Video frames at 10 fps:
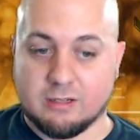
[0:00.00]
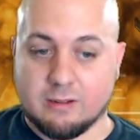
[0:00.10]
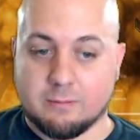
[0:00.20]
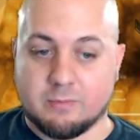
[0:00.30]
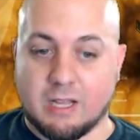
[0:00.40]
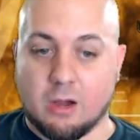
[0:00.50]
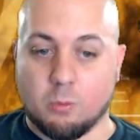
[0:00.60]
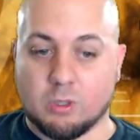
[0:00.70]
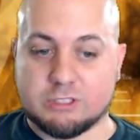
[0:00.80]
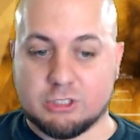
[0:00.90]
Now,
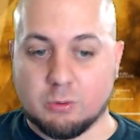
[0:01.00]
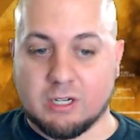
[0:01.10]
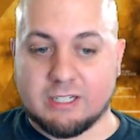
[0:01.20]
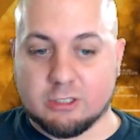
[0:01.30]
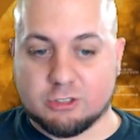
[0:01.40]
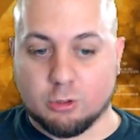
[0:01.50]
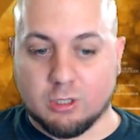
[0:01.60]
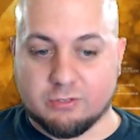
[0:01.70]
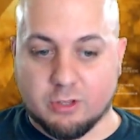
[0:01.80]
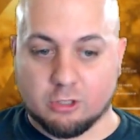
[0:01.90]
what you do on here is you
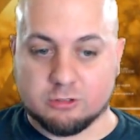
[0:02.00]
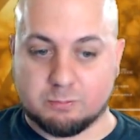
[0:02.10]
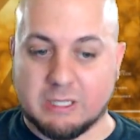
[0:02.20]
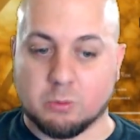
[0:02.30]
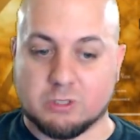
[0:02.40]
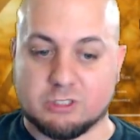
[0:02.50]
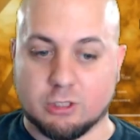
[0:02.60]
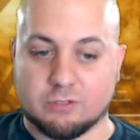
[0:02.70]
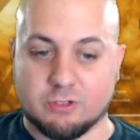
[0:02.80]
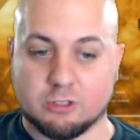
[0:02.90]
look for those big ones. You
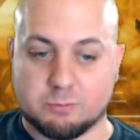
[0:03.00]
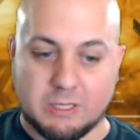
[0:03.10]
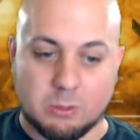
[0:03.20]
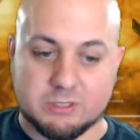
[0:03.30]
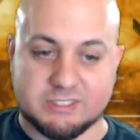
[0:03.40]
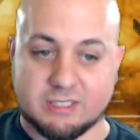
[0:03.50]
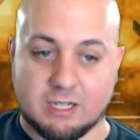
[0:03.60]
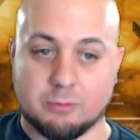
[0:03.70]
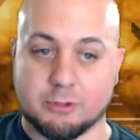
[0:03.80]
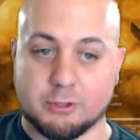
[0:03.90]
look for those big ones to
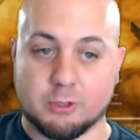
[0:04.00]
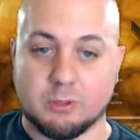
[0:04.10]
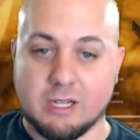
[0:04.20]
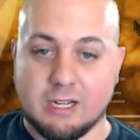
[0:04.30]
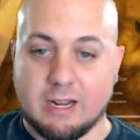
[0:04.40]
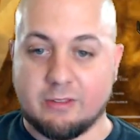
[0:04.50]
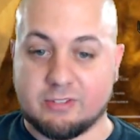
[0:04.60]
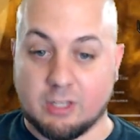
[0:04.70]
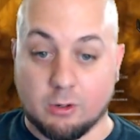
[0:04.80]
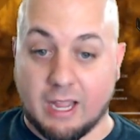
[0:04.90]
come through, and they
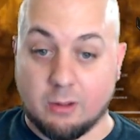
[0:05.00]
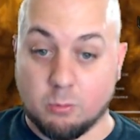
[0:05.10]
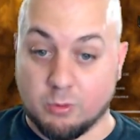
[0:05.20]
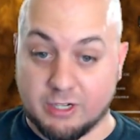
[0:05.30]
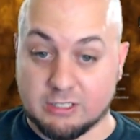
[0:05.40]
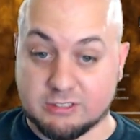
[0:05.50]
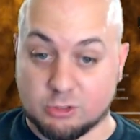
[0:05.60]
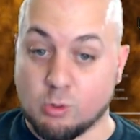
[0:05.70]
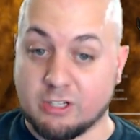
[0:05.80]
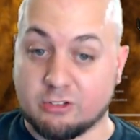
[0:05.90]
say, okay, well, there's a
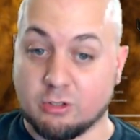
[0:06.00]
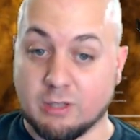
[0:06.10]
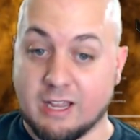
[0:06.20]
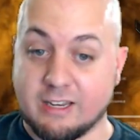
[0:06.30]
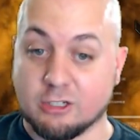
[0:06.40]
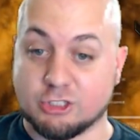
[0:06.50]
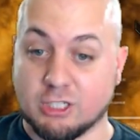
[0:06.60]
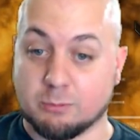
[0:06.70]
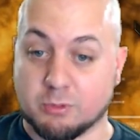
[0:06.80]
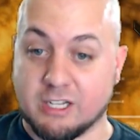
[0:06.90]
22 light year
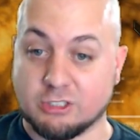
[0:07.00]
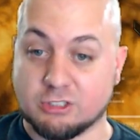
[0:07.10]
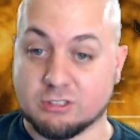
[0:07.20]
jump range